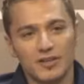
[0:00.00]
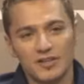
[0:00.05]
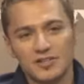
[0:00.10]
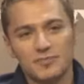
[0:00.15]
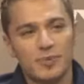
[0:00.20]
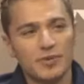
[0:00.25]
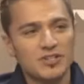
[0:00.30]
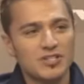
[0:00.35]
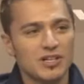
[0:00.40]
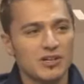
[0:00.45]

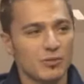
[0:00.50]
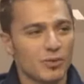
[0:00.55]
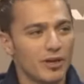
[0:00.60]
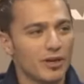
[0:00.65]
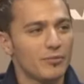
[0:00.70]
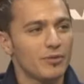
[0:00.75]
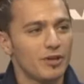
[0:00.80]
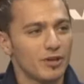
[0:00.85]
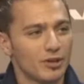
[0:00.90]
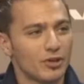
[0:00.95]
especially when
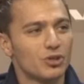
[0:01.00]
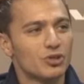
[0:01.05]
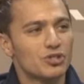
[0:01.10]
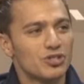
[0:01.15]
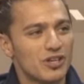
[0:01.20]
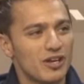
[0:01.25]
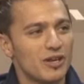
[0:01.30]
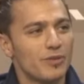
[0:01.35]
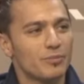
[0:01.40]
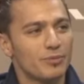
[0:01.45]
I'm in a good
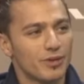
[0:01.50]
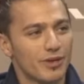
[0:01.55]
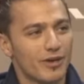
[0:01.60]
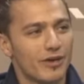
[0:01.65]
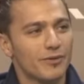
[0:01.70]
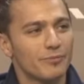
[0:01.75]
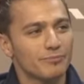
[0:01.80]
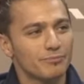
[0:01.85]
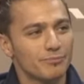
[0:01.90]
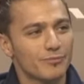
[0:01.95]
shape.
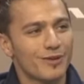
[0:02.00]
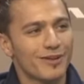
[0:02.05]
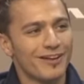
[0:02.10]
Yeah. Yeah, yeah.